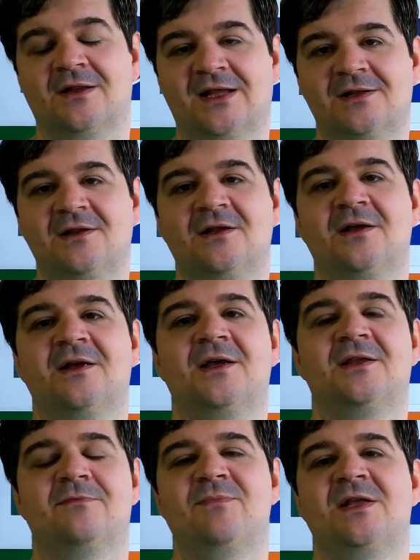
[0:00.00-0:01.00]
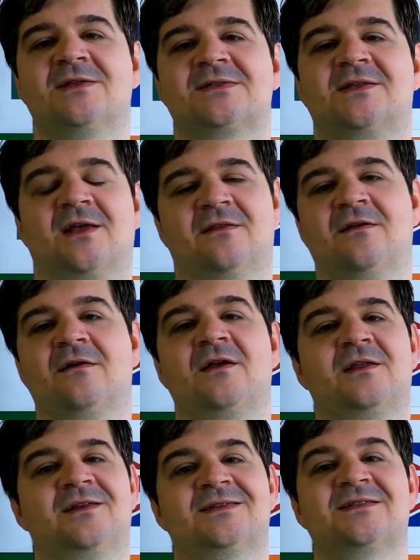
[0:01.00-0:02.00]
little, it means that
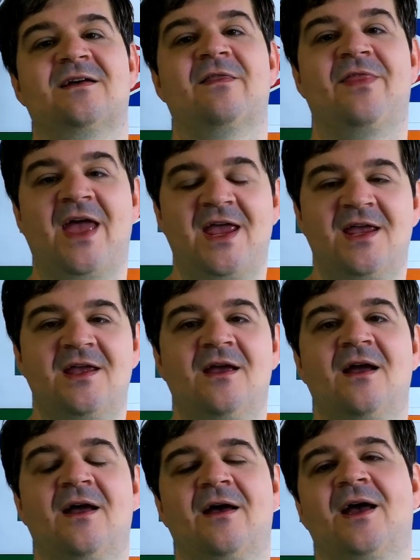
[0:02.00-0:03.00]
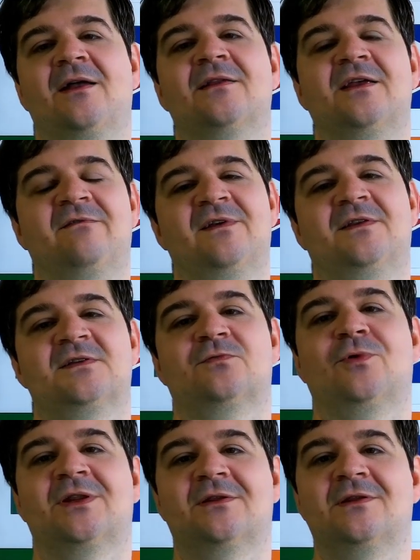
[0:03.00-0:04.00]
it is they, and if it is
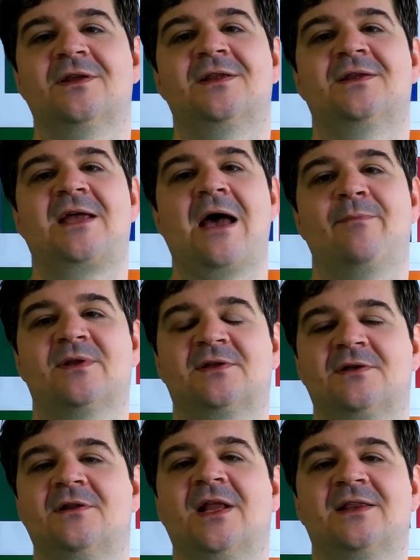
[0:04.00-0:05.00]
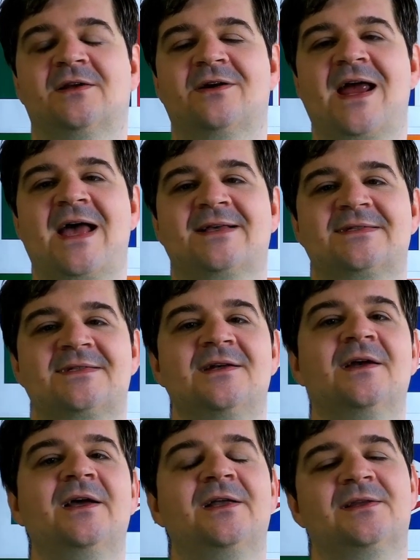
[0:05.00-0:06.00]
written in capital letter S,
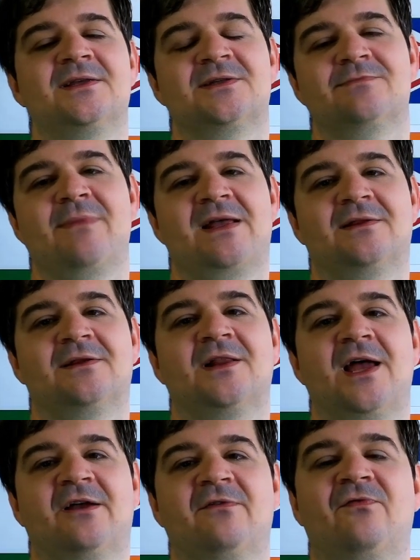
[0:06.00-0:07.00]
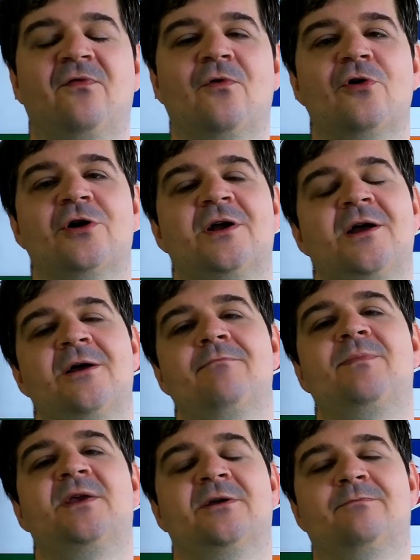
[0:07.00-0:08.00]
it is meant like for
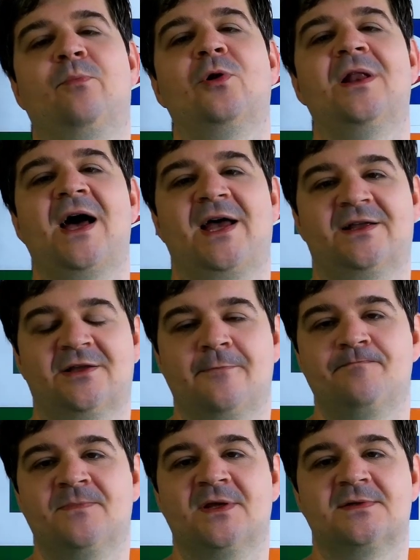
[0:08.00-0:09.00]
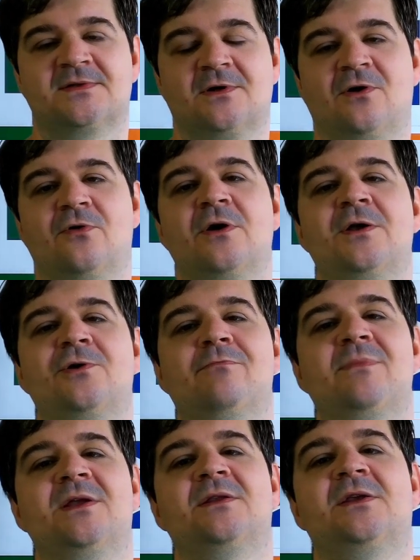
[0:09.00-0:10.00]
being polite. So
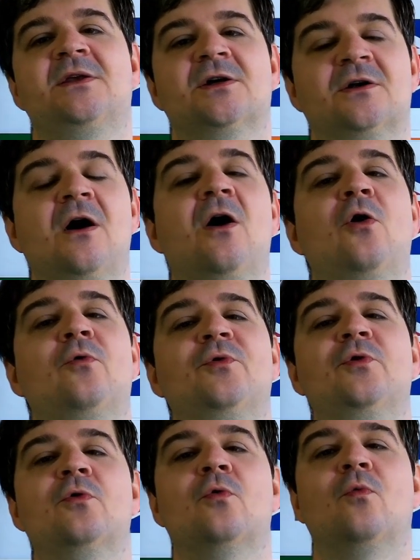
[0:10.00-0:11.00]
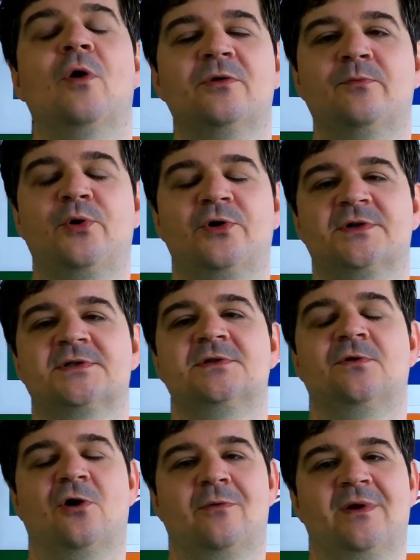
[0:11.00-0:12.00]
you mean here only one
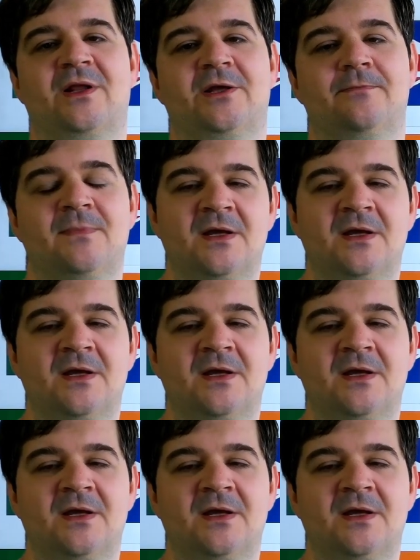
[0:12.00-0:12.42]
person normally.